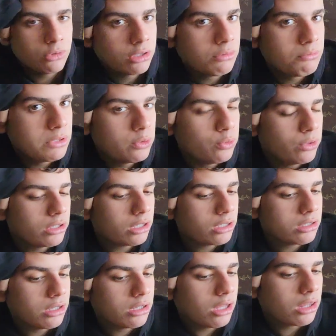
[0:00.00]
gonna be doing
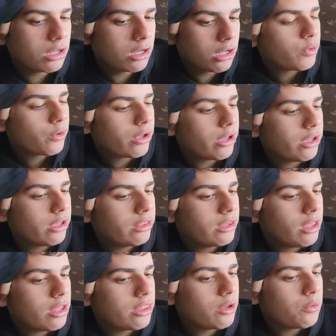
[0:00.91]
that together. Okay,
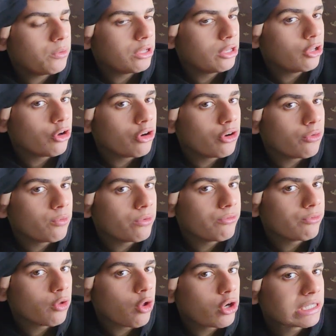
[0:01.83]
now that we log
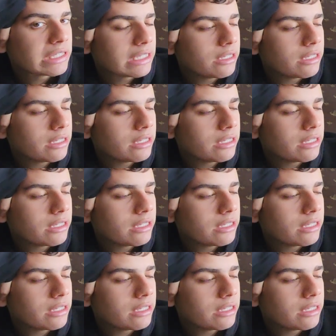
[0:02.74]
we've logged